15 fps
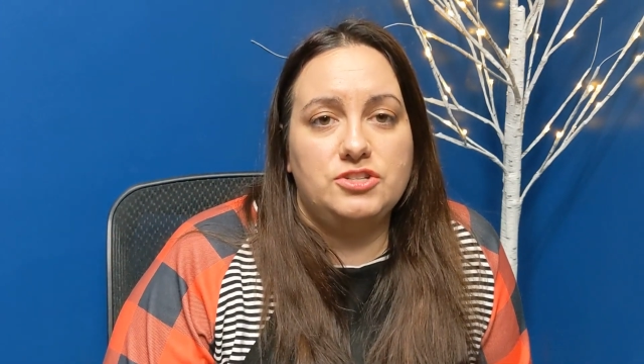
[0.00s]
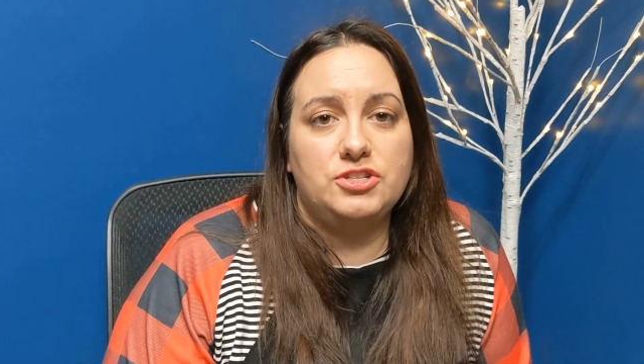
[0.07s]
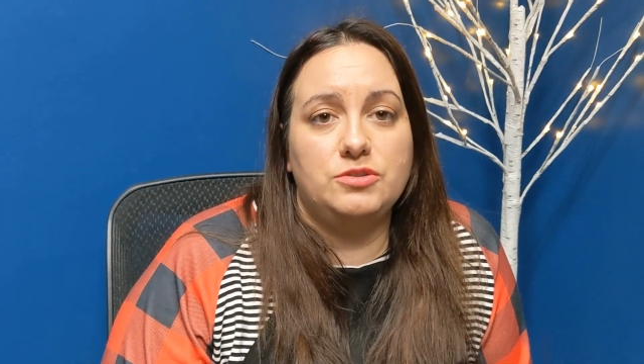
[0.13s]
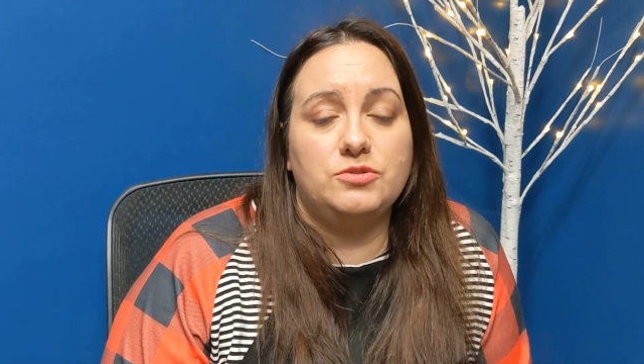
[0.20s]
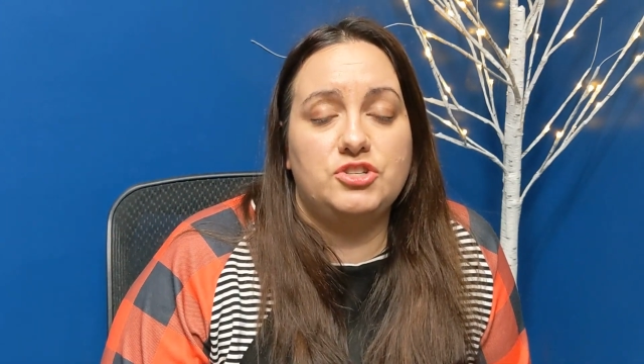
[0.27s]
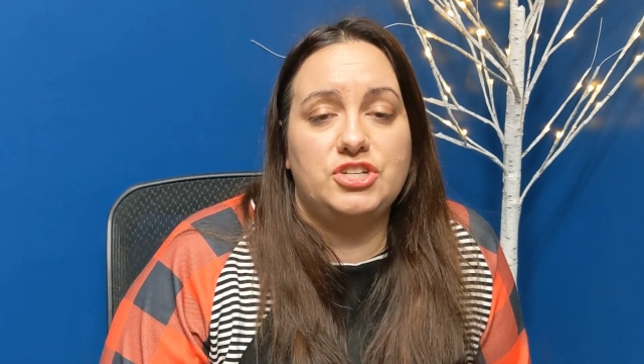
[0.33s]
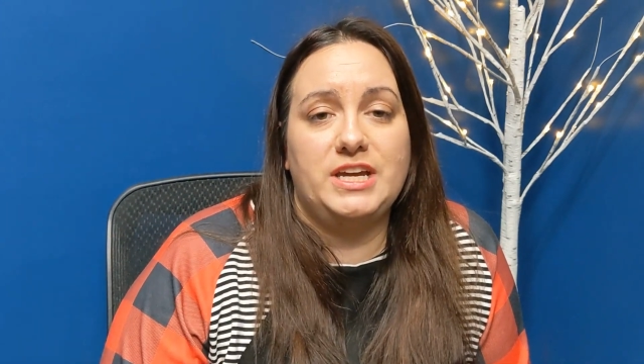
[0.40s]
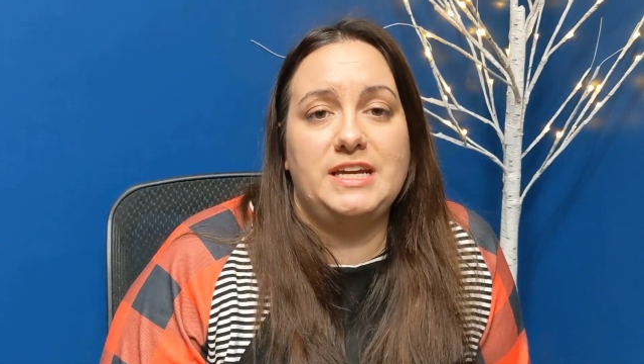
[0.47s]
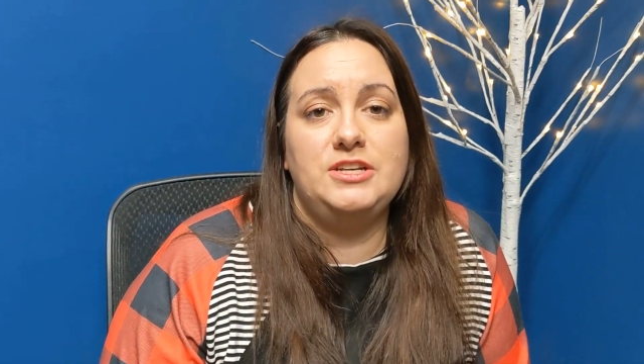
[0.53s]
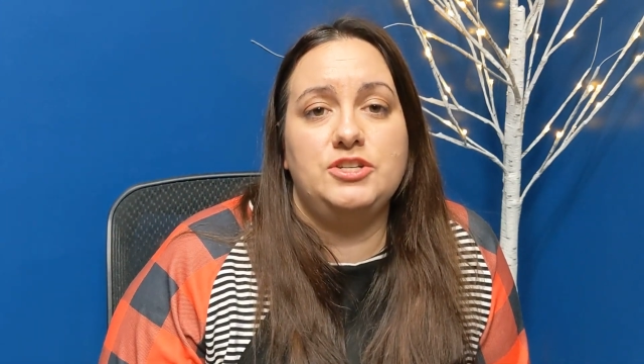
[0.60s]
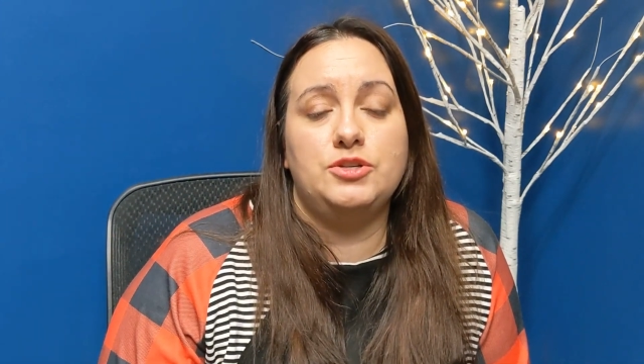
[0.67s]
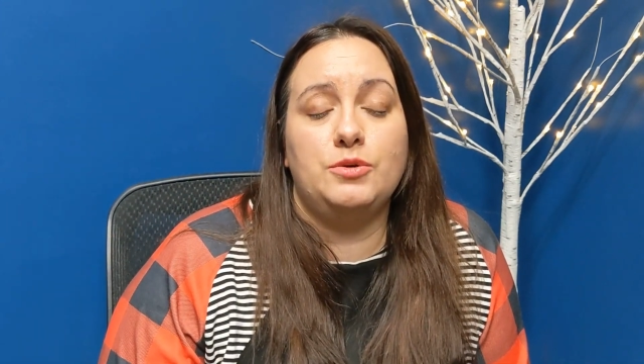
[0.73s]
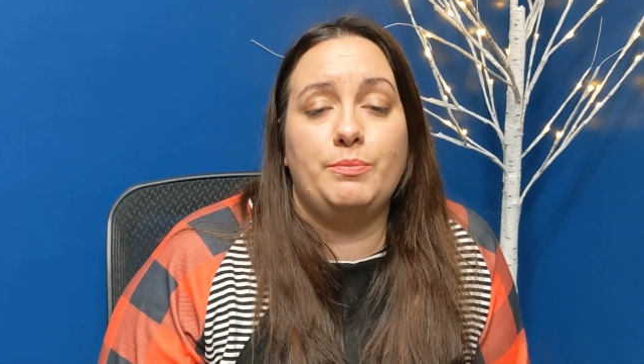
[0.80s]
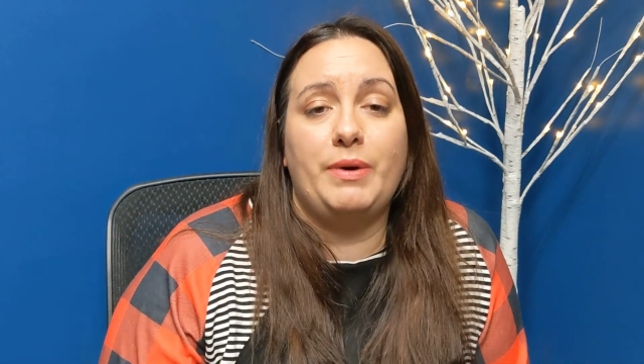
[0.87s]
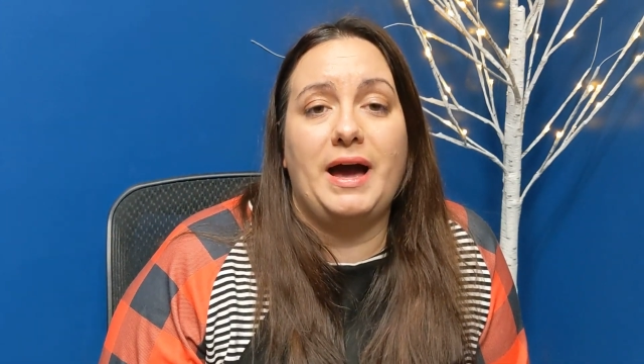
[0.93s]
to
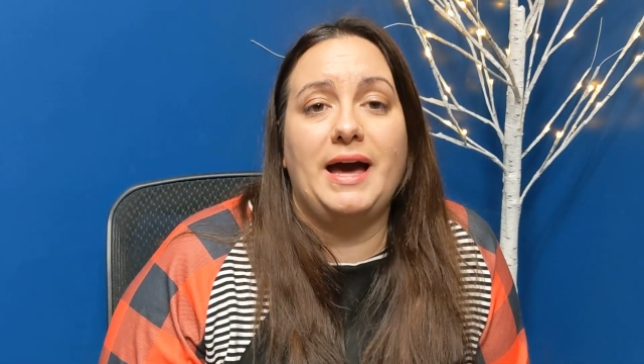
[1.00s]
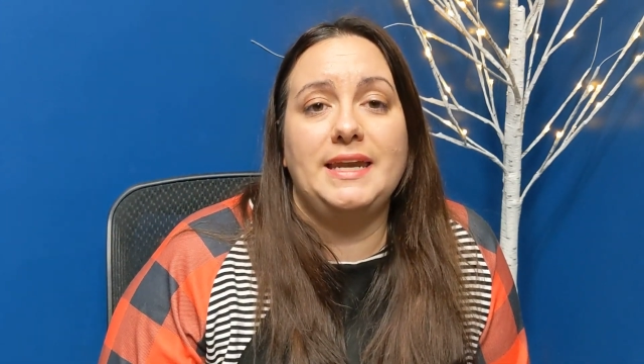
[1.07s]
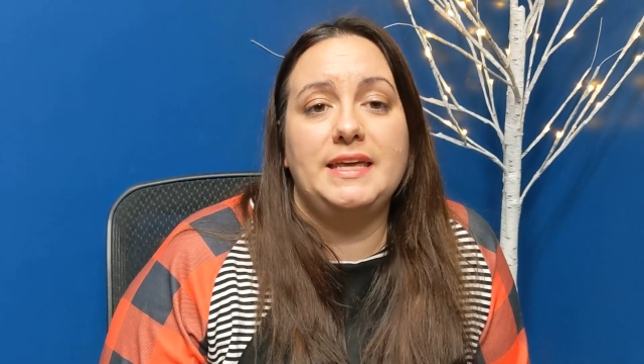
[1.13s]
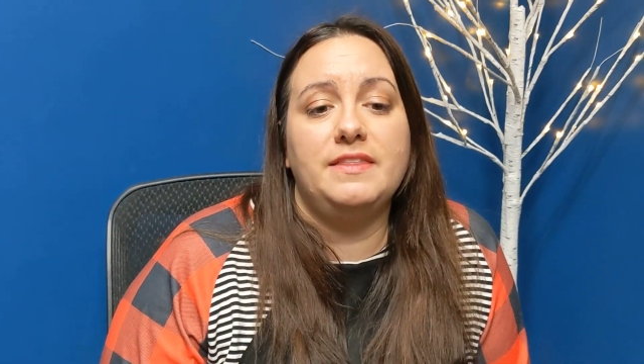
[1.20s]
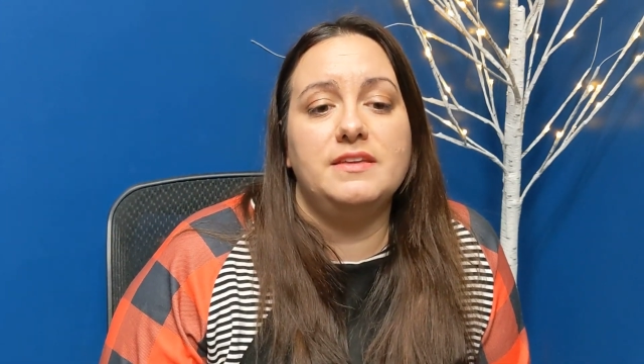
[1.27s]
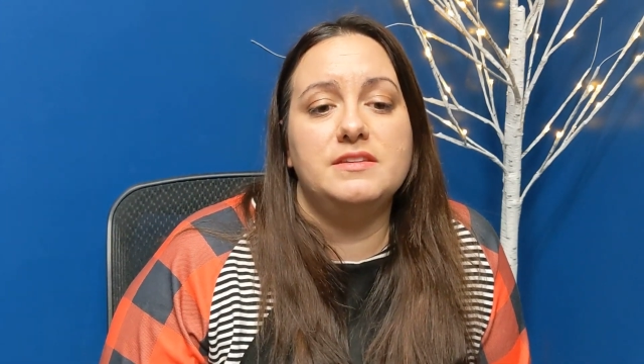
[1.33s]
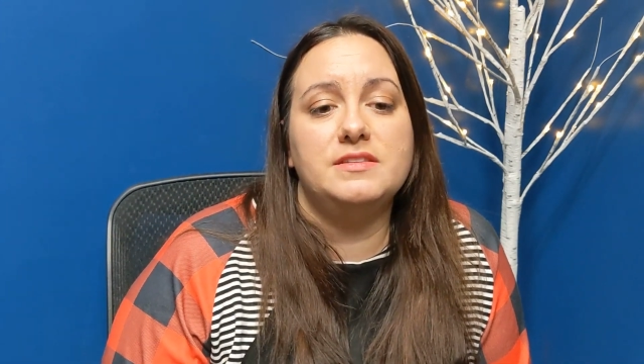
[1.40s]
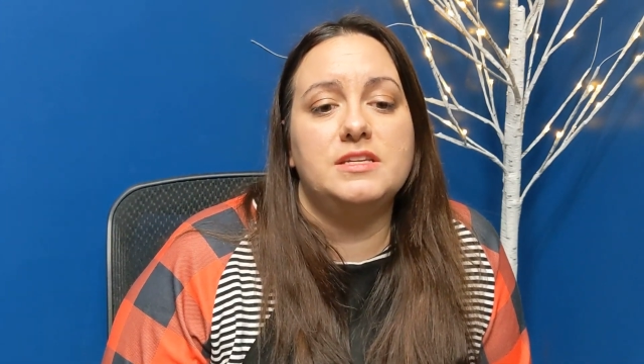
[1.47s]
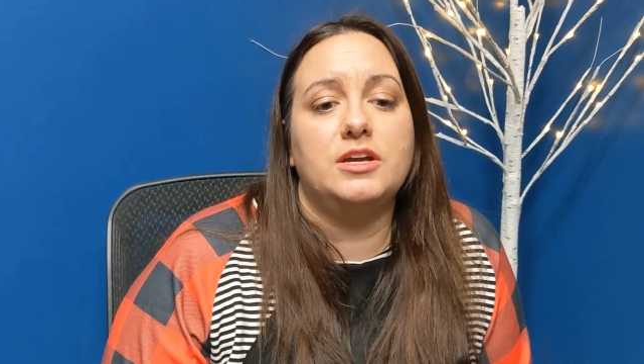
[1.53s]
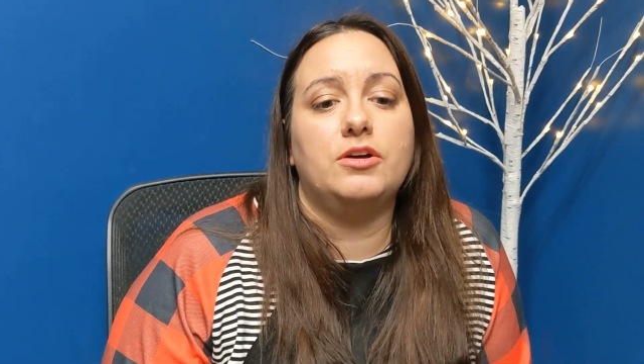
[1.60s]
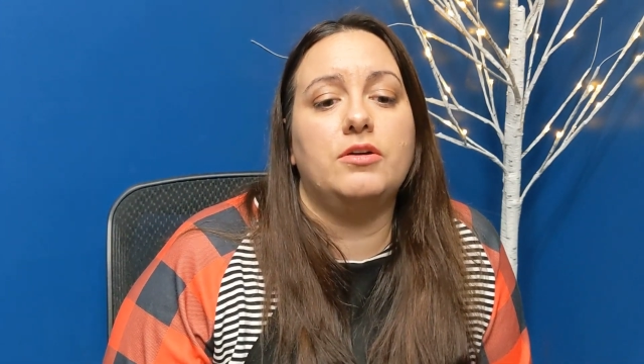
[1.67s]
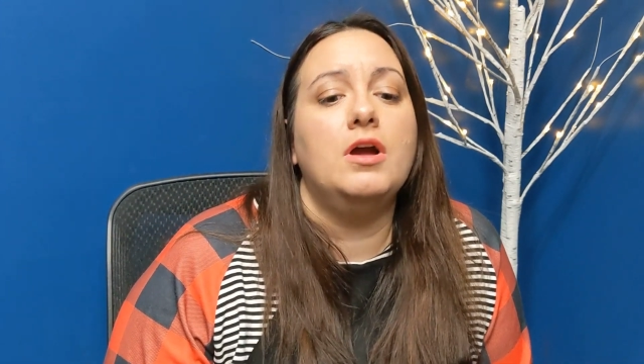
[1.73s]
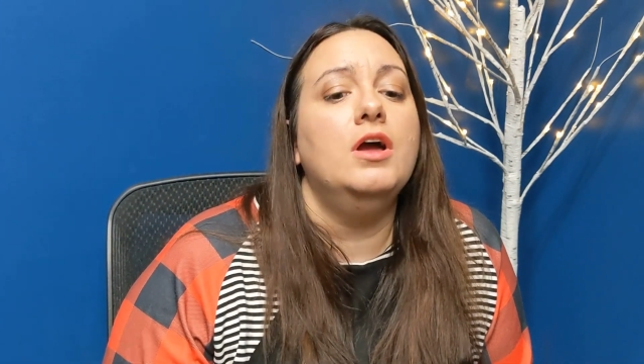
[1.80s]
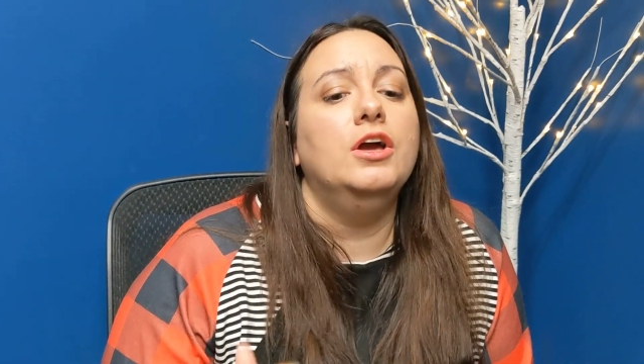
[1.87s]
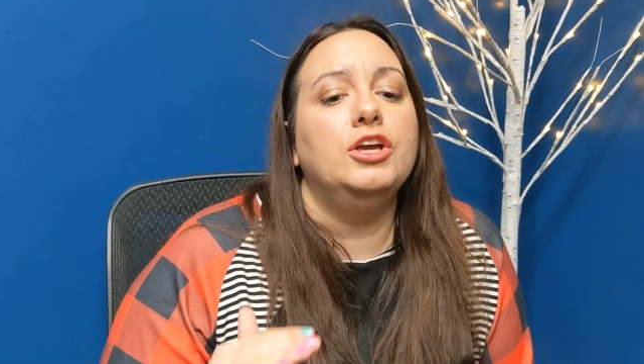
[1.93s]
change your body this
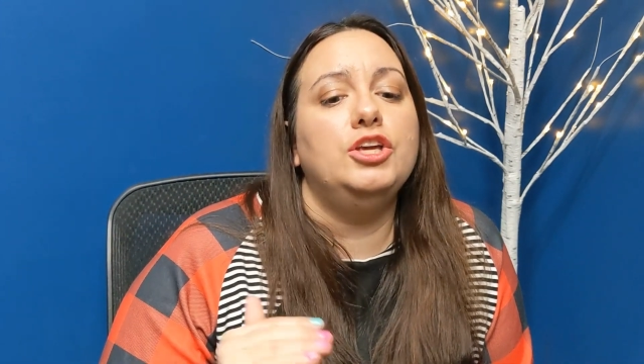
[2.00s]
year,